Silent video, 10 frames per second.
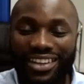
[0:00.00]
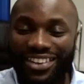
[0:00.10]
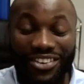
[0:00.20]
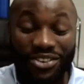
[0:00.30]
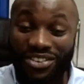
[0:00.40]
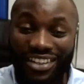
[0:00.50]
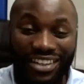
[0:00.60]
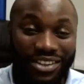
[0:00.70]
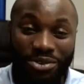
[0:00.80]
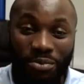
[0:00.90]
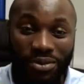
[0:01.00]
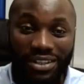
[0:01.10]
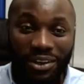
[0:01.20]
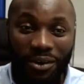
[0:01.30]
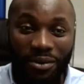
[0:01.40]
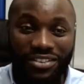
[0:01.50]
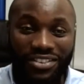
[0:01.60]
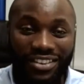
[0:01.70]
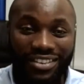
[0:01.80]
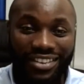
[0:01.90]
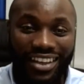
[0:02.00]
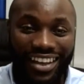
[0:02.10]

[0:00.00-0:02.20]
honestly, these are brilliant questions.